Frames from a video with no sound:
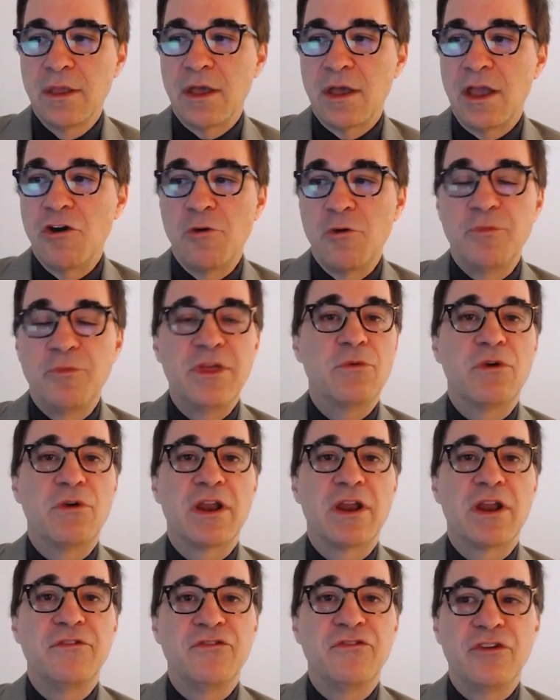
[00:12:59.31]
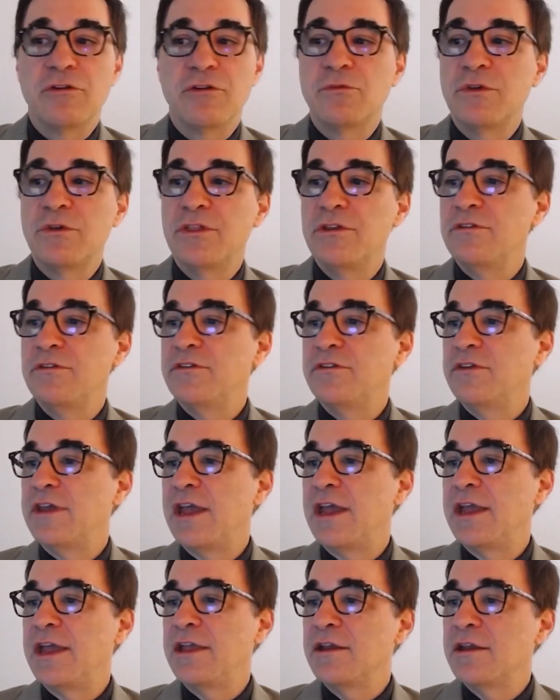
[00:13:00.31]
I hope that what I've shared with you
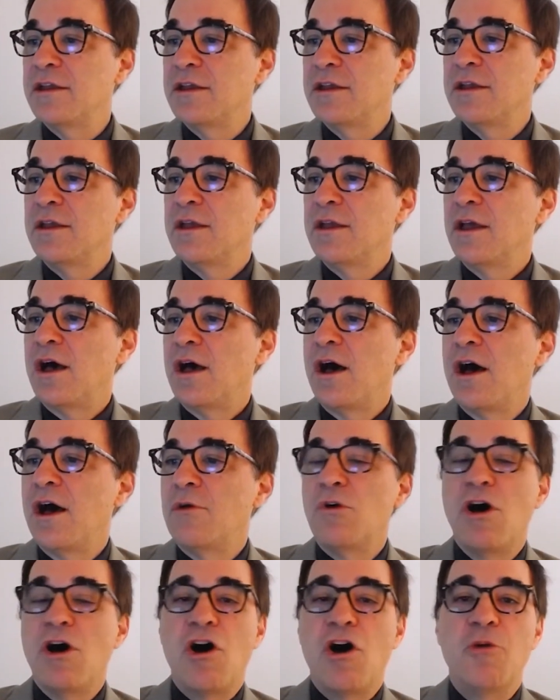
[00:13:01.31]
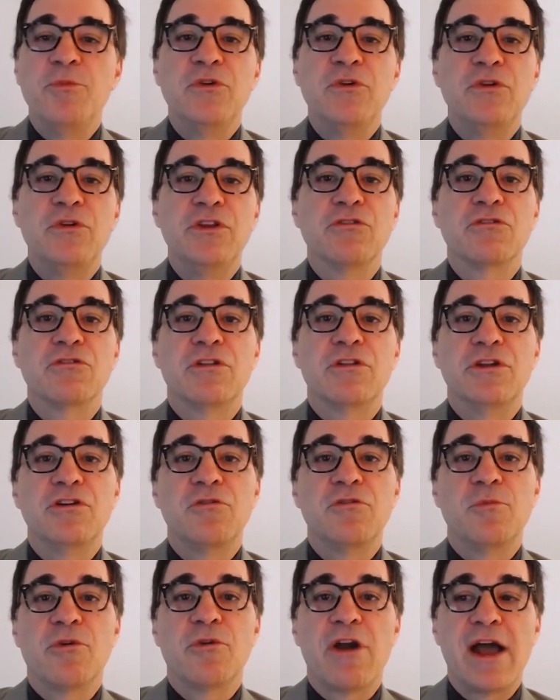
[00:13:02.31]
today will help you in your
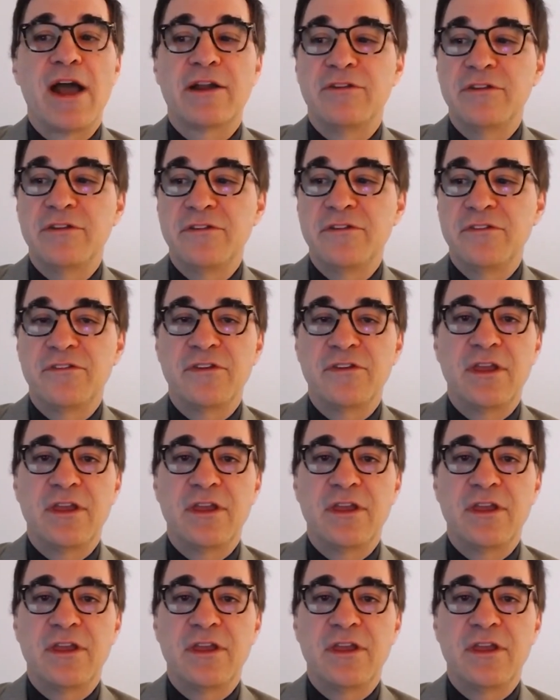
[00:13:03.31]
clinical practice